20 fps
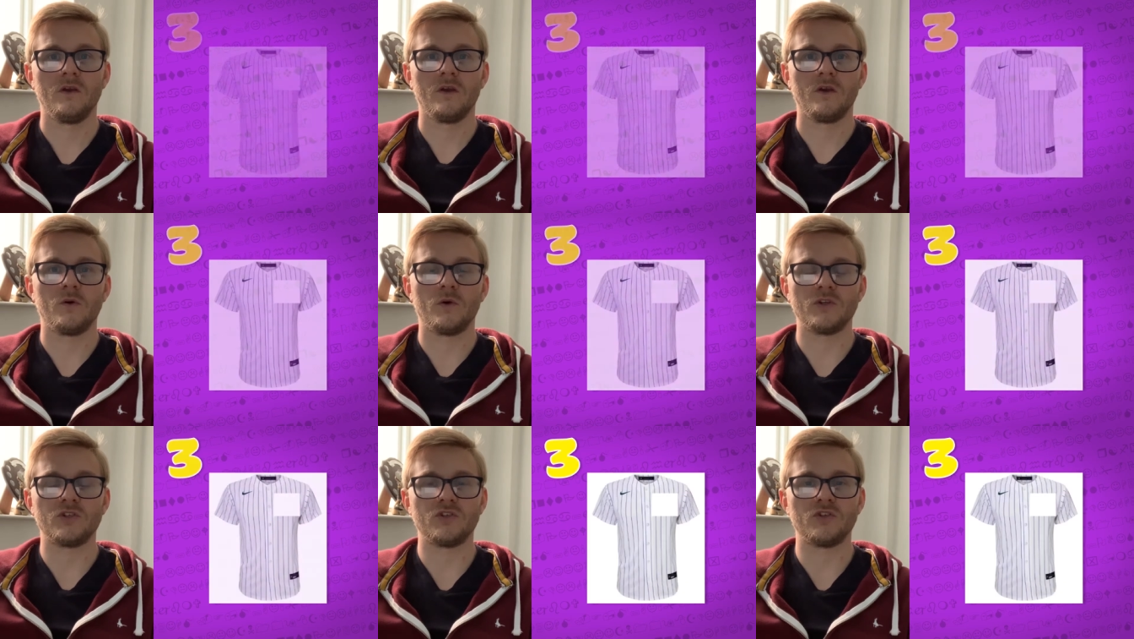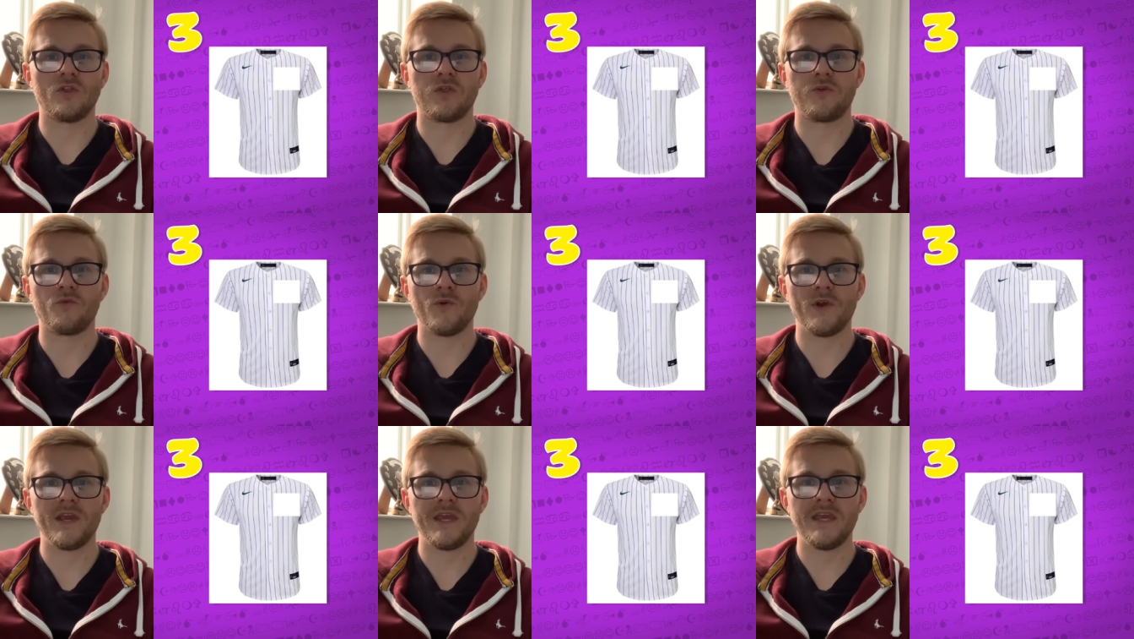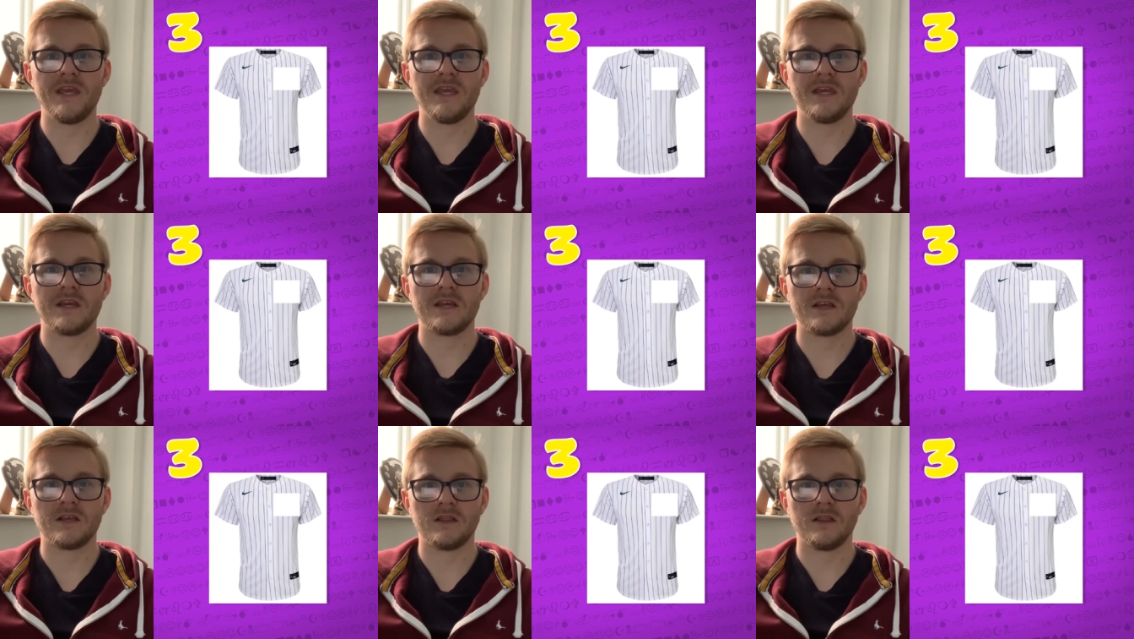Question
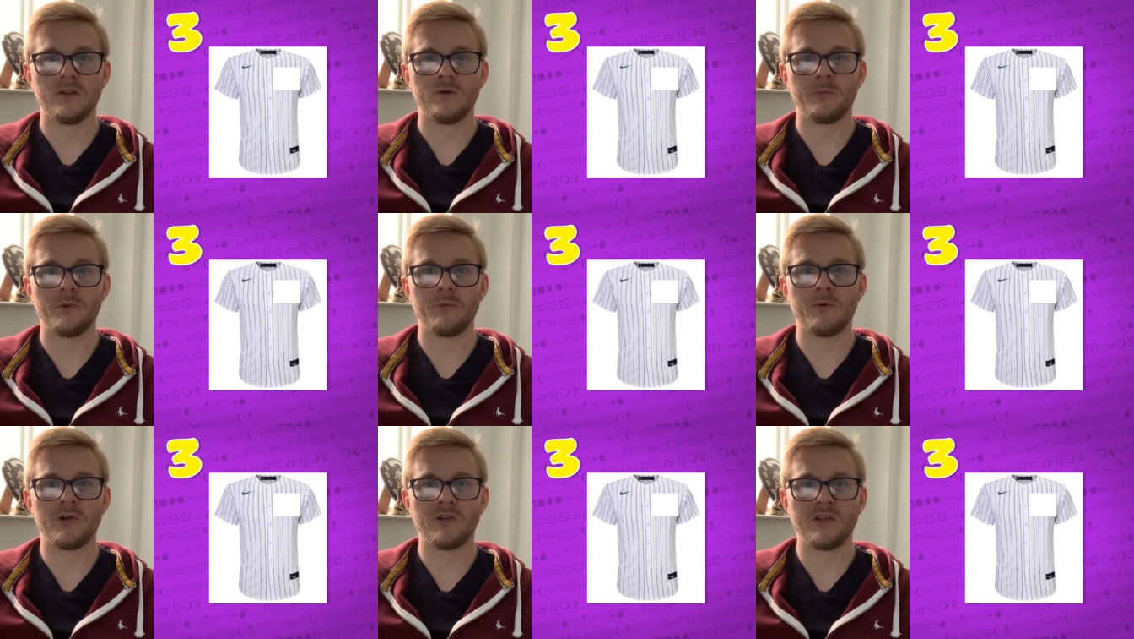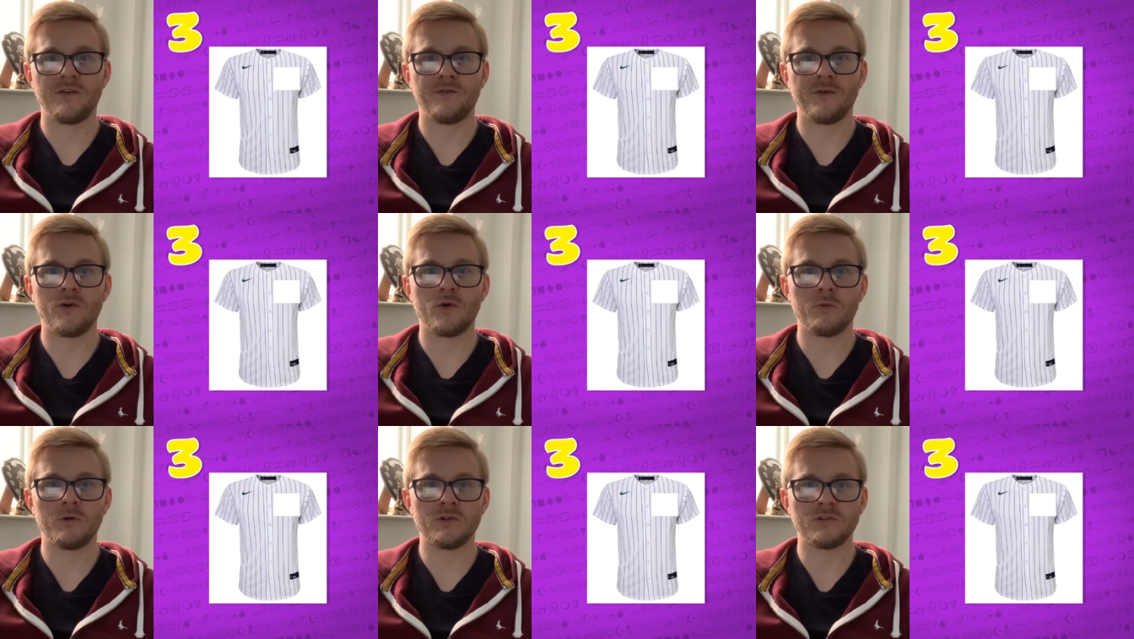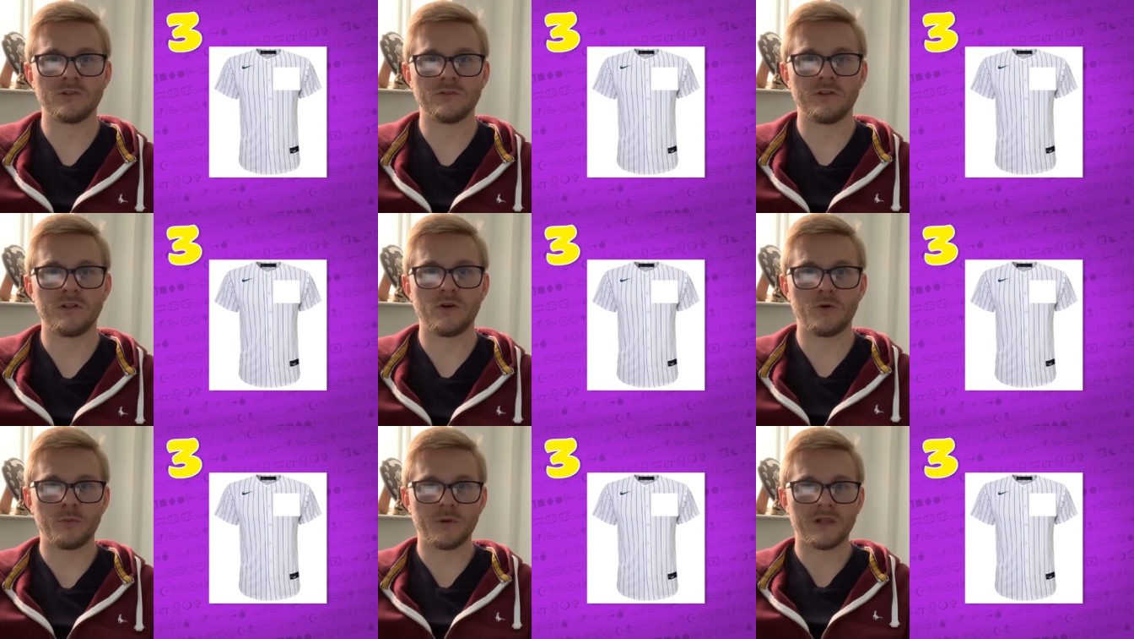three, a little bit more difficult because a
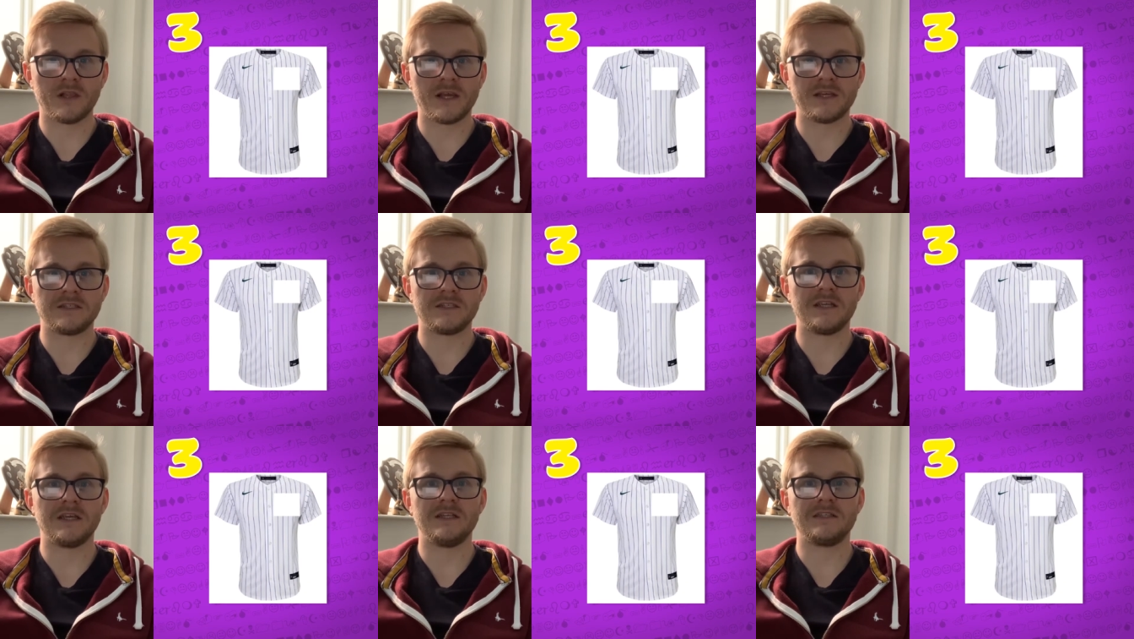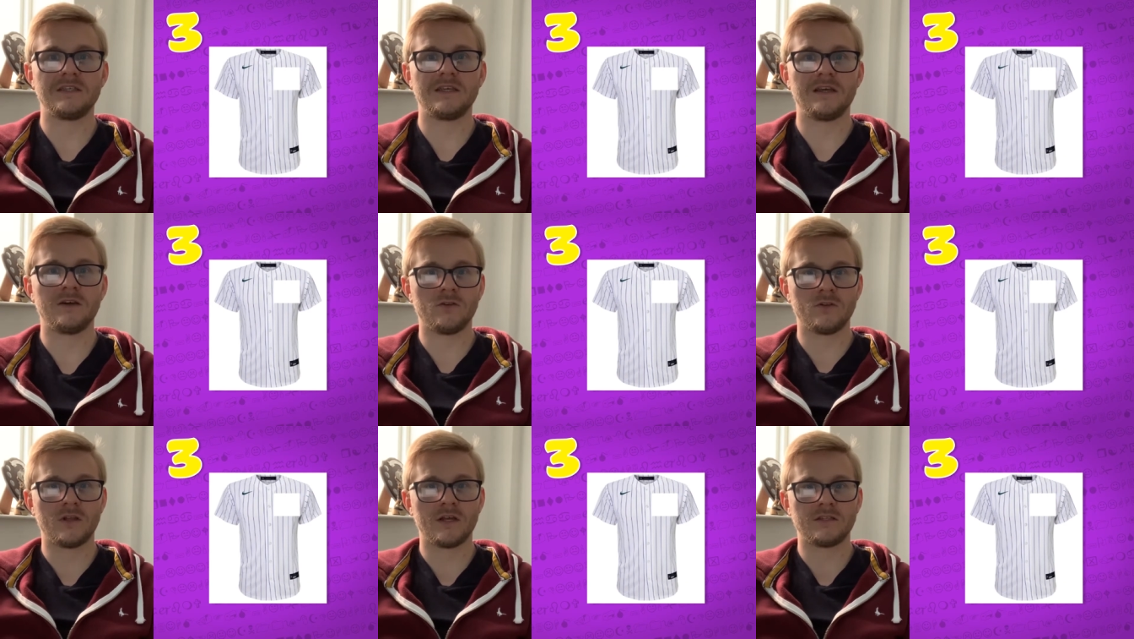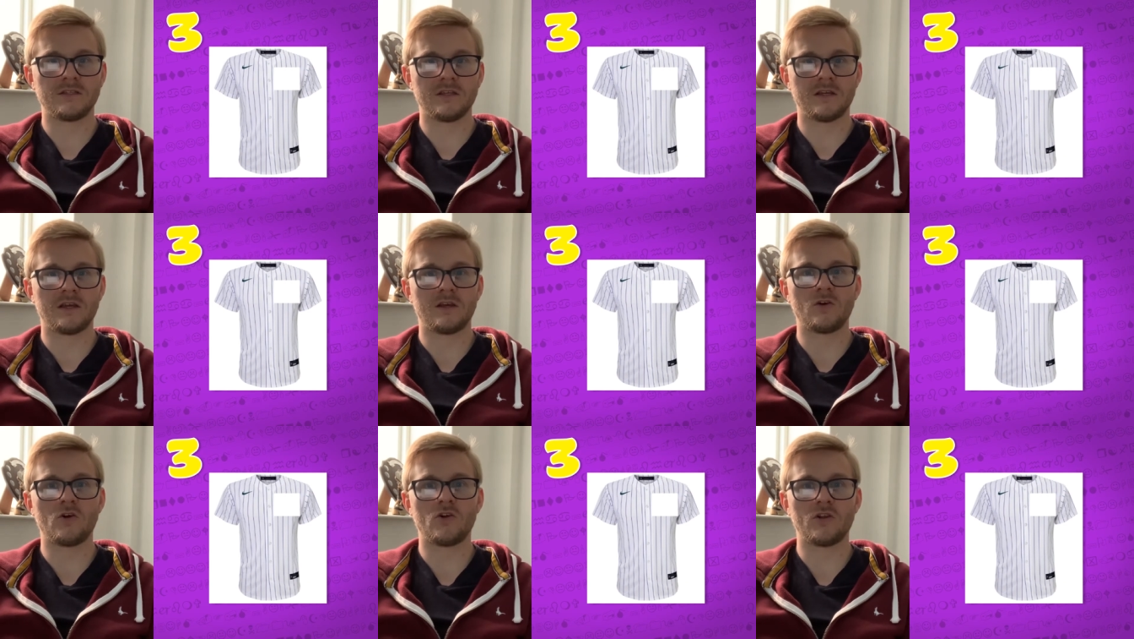little bit less detail, less
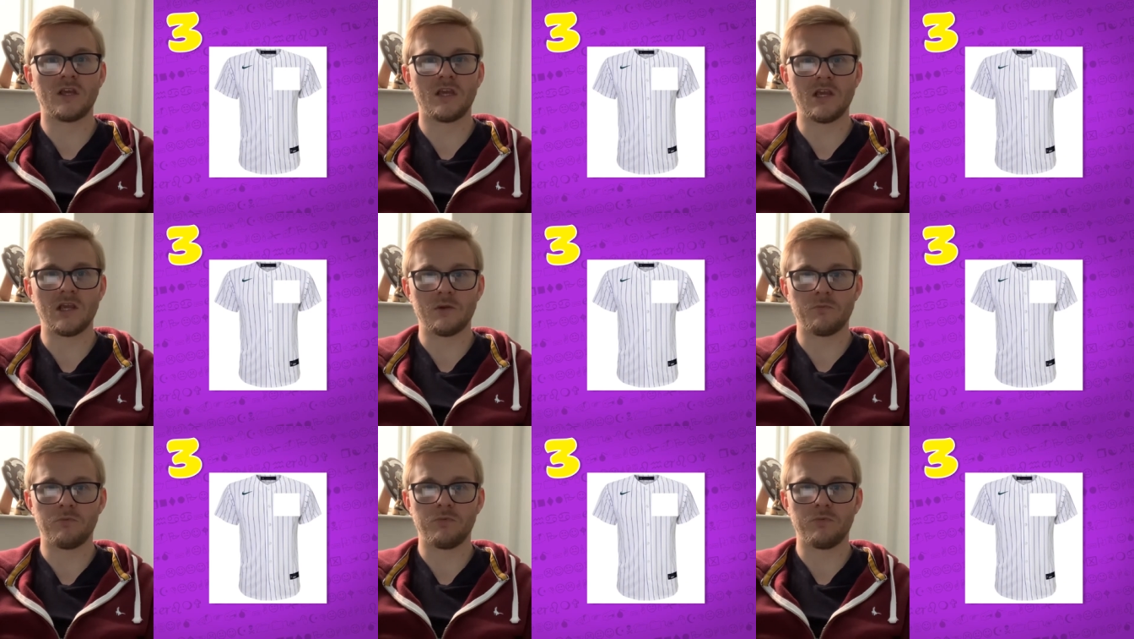iconic,